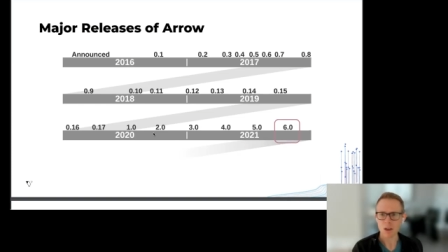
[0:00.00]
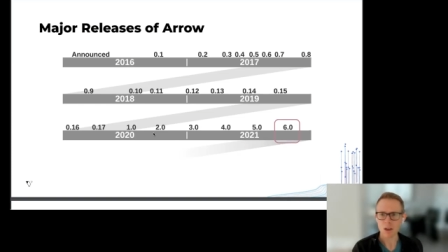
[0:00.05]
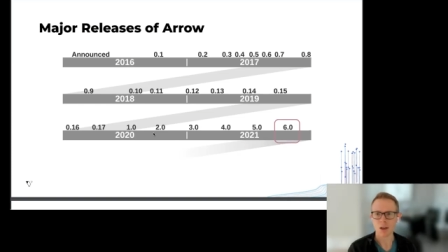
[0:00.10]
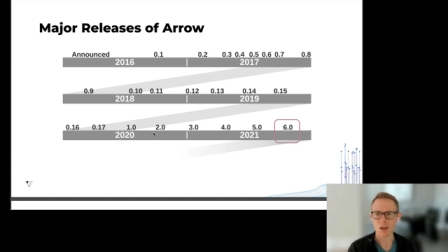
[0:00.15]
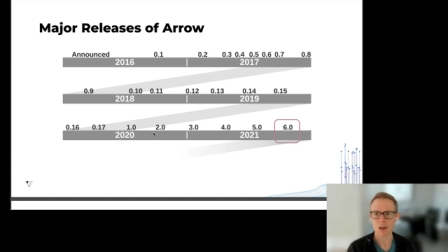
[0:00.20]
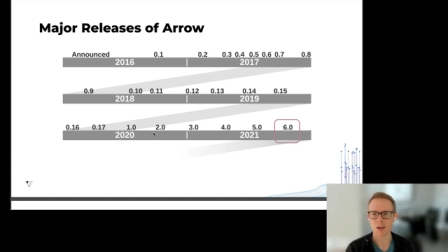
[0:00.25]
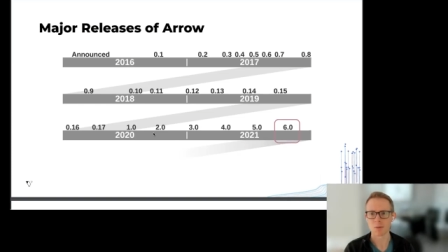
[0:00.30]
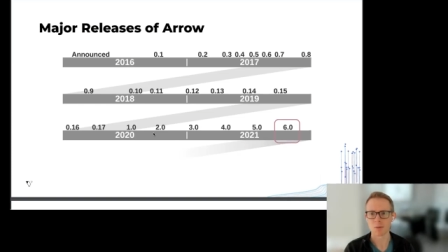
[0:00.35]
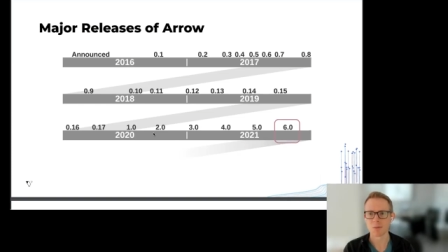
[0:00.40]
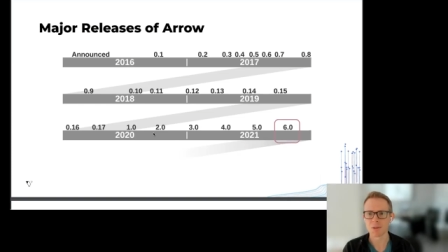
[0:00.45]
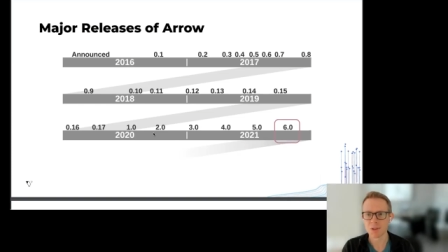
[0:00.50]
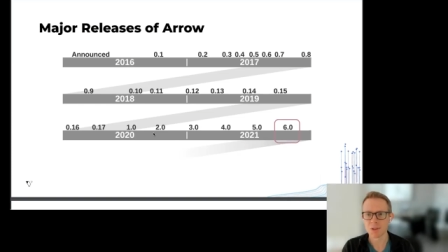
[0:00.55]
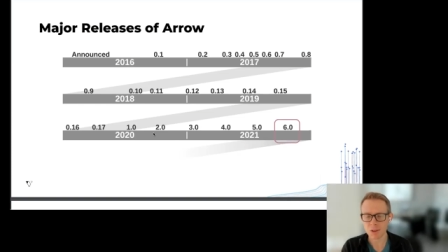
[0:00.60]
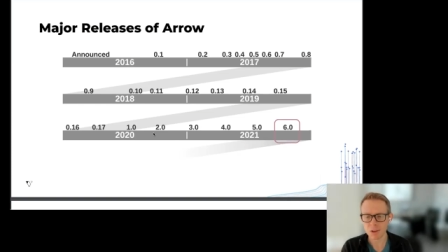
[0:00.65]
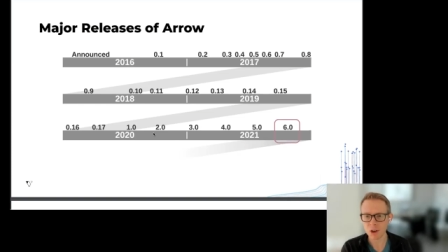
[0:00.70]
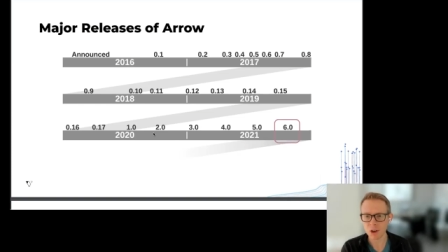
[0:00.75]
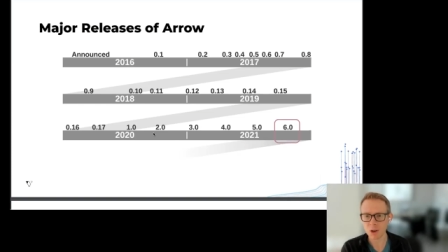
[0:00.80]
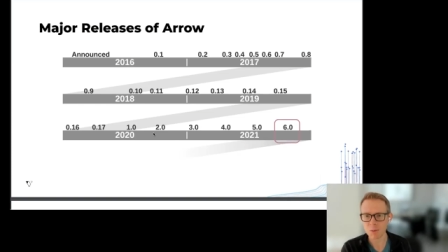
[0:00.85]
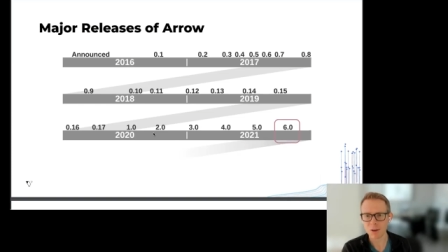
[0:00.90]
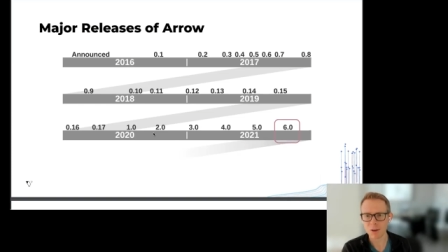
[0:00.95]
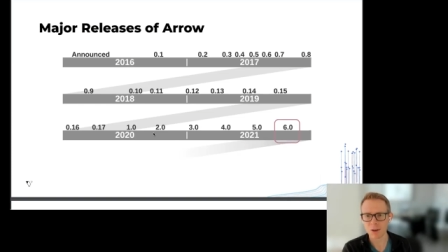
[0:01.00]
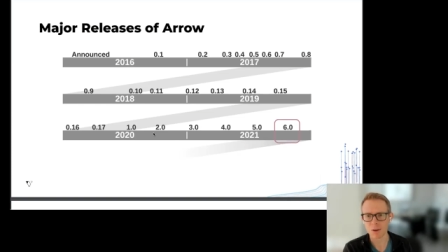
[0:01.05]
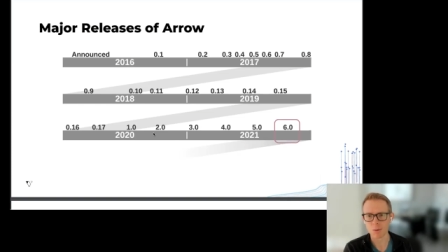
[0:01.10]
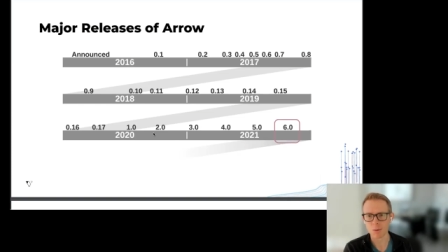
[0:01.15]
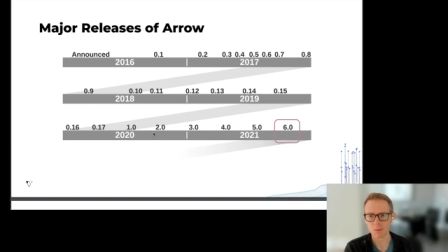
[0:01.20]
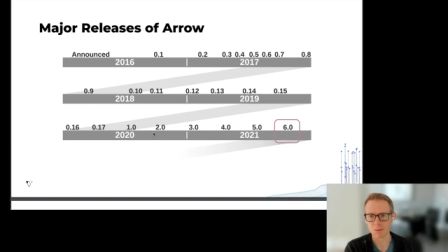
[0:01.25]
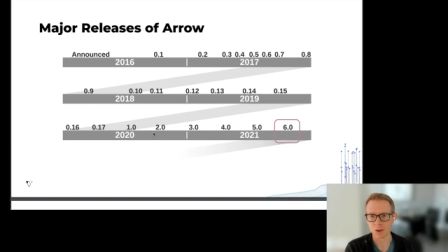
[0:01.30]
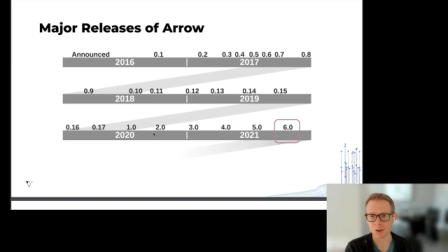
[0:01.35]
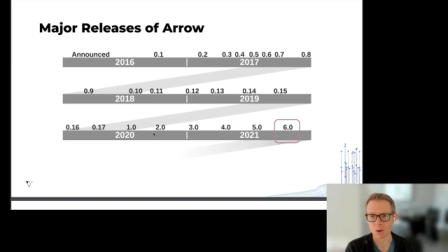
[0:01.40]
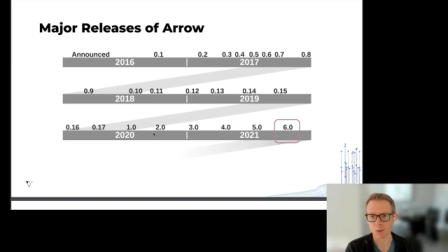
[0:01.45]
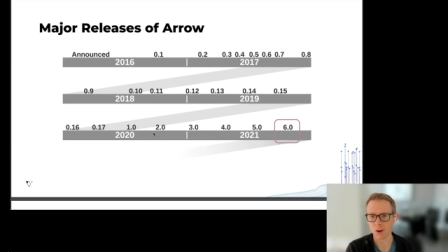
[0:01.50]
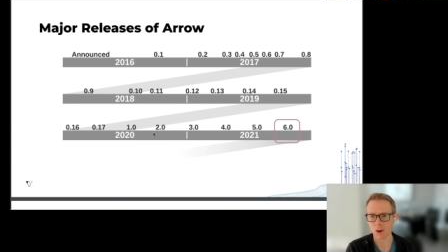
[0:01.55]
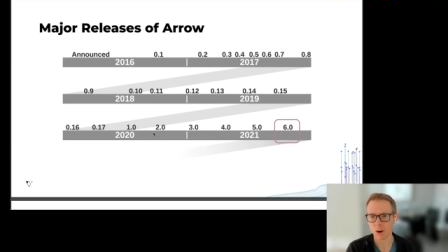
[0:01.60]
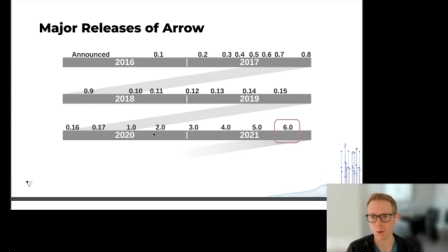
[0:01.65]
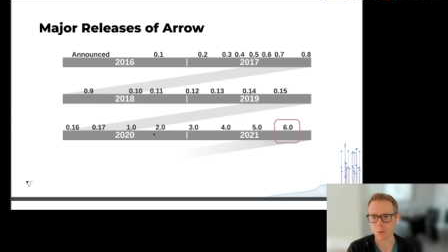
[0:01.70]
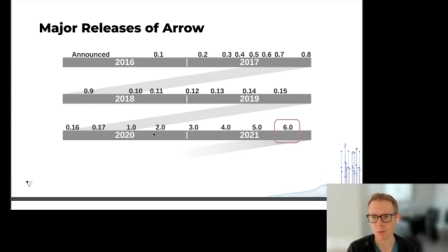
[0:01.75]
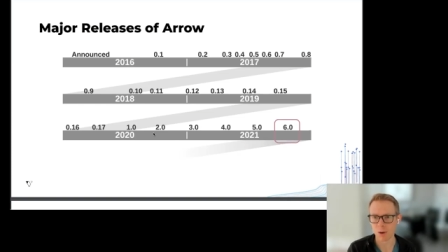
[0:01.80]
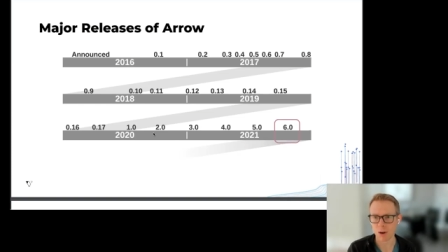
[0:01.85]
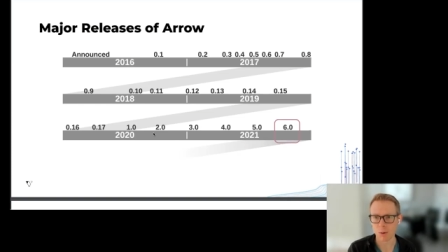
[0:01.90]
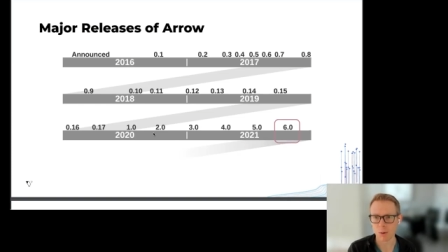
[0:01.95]
Um, so a little bit, you know, where,
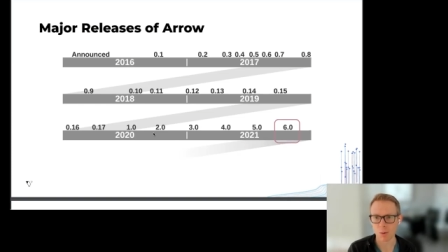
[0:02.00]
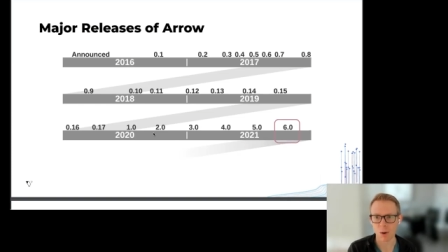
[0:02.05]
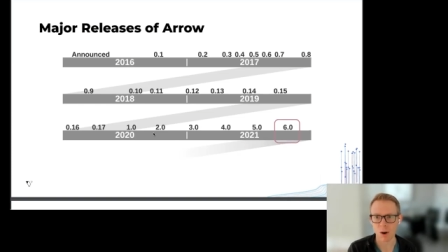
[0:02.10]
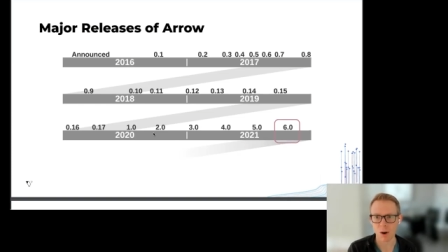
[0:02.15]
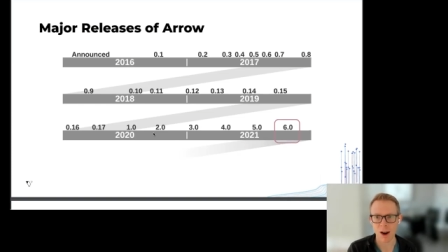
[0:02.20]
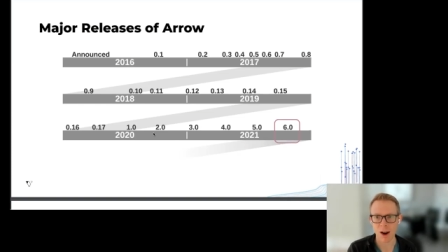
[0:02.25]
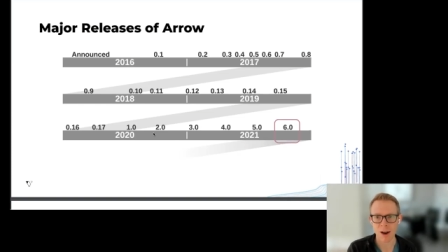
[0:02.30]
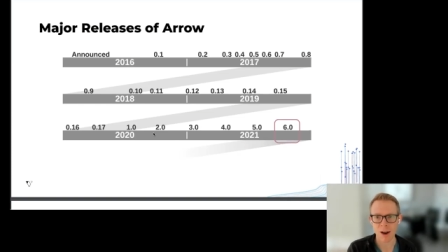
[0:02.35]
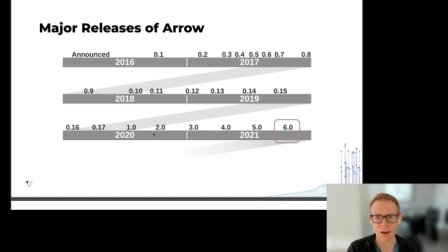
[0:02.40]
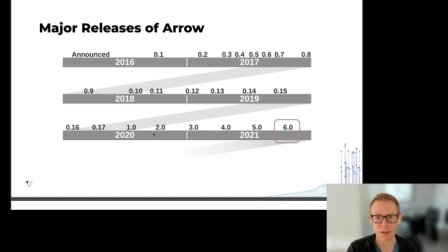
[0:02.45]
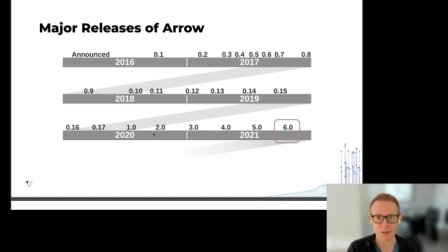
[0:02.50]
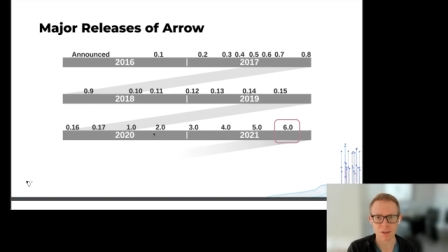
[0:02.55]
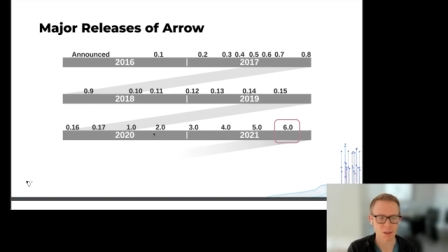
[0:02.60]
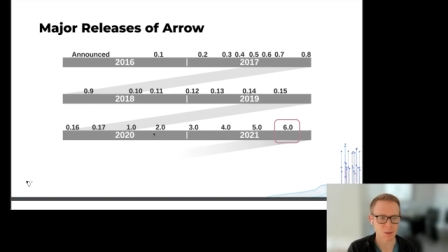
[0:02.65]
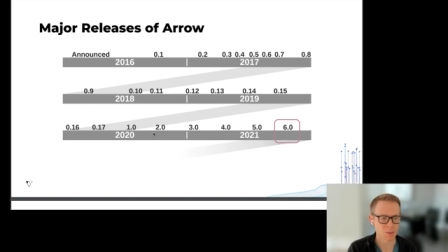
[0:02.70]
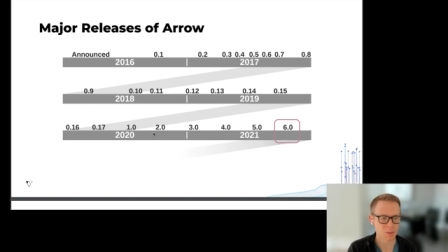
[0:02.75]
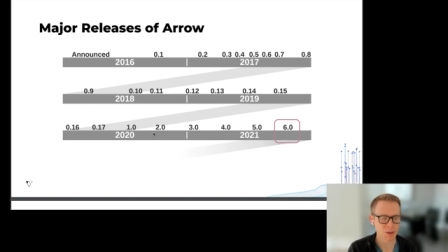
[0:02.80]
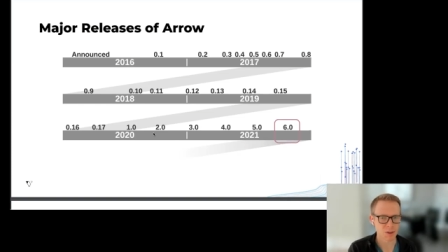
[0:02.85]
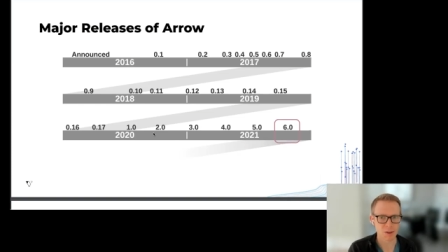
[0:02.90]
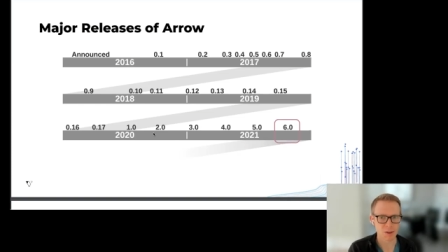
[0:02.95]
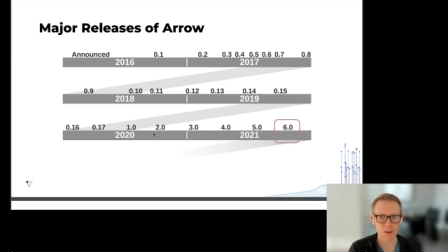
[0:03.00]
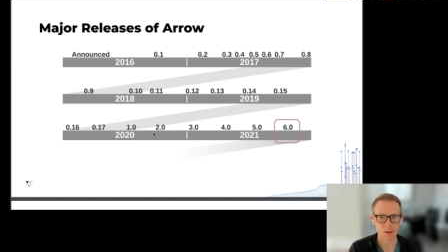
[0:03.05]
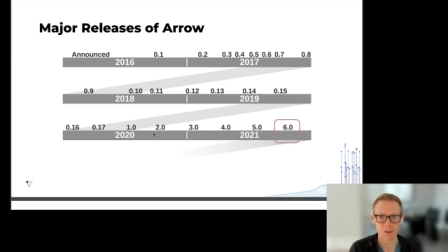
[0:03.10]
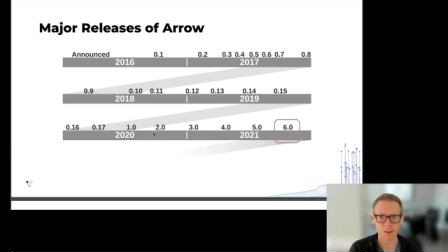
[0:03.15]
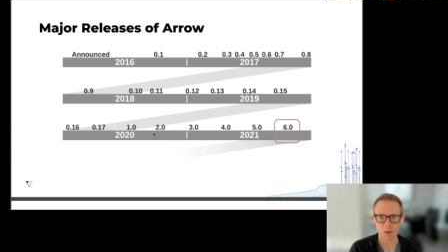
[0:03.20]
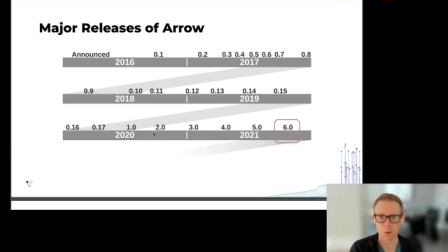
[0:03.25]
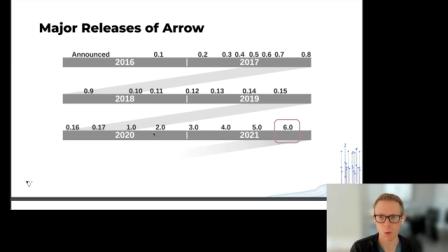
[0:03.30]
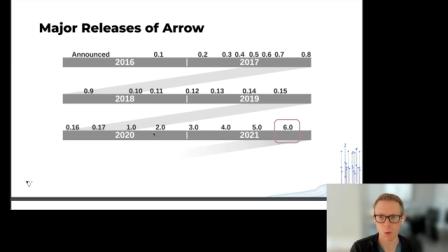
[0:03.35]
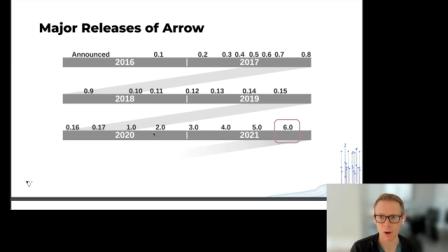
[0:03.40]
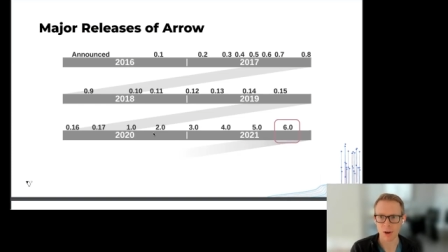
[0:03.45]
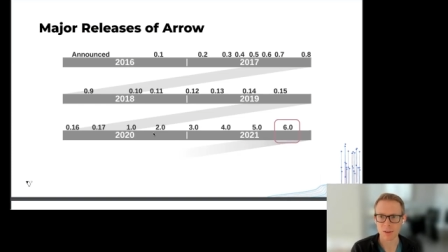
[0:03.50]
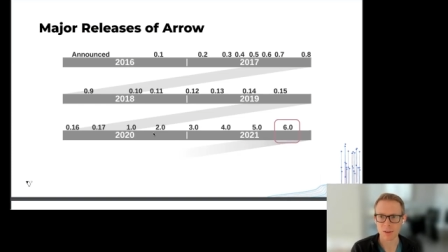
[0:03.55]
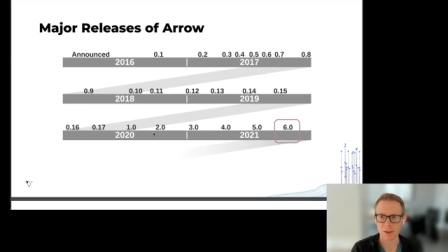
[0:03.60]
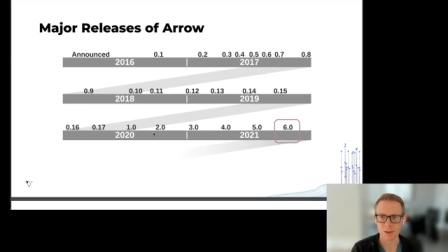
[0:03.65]
where we're at and some of the, the work